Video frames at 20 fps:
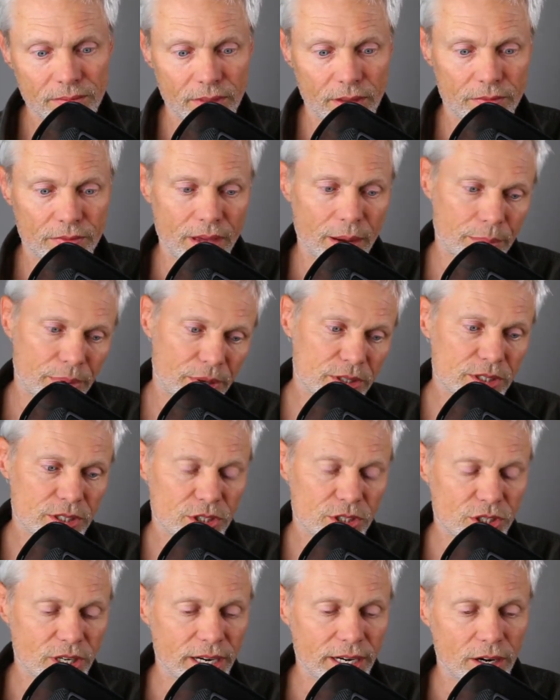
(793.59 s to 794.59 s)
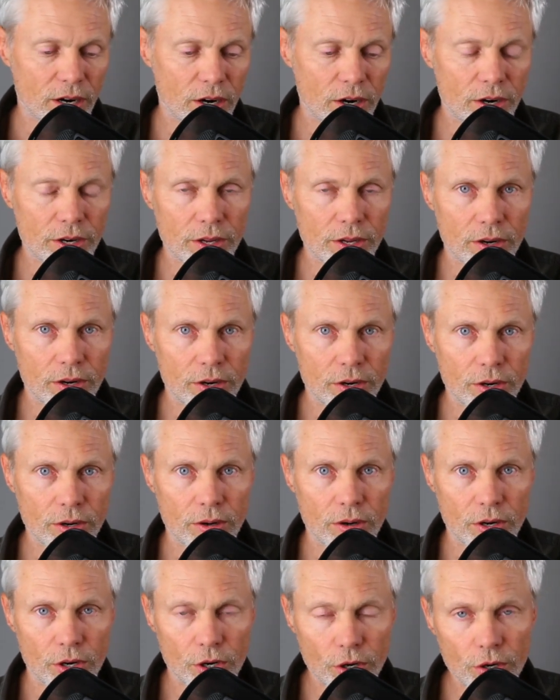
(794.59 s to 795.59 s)
If that person's trying to hurt,
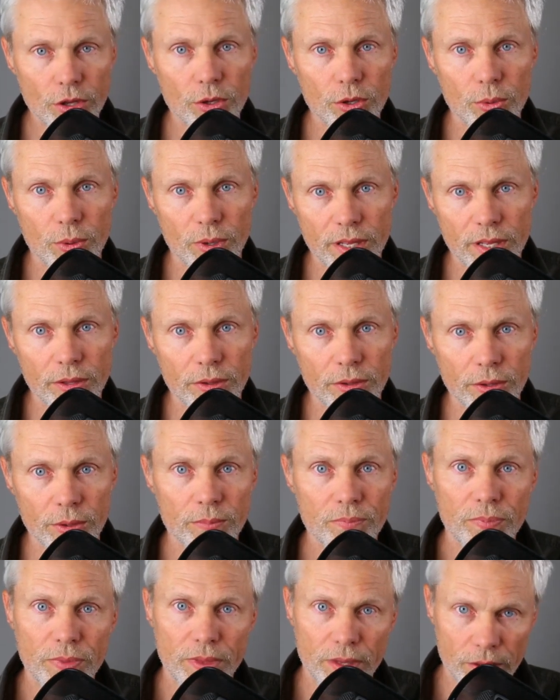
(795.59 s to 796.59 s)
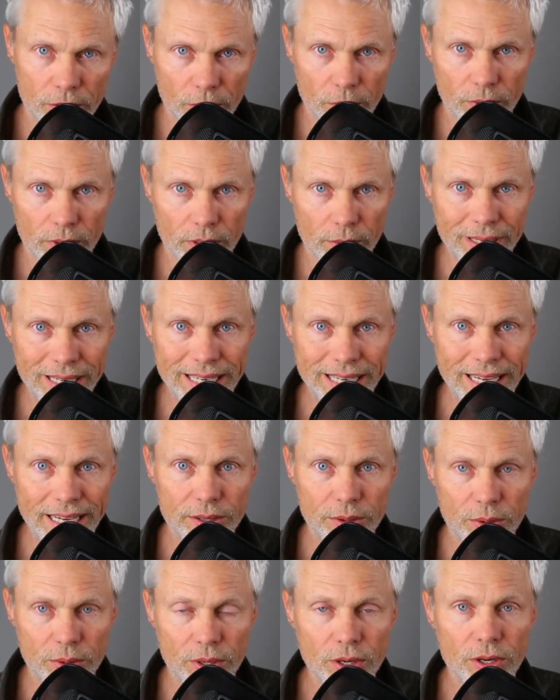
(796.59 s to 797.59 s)
hurt hurt you or kill you, you're going to be
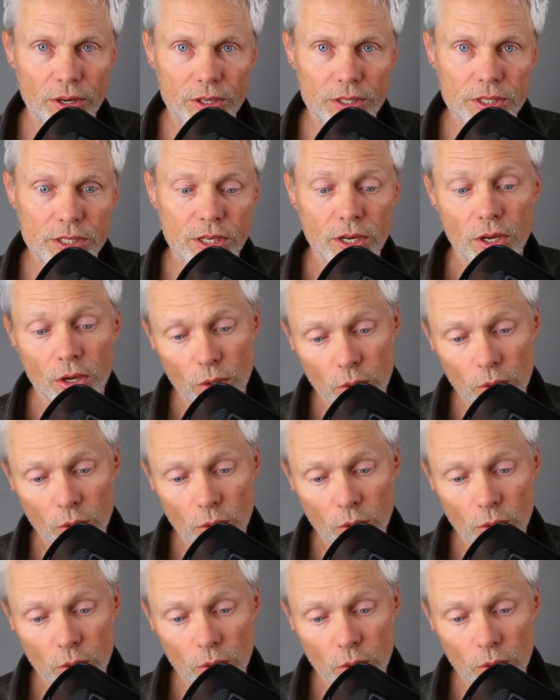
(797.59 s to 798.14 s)
dead or hurt,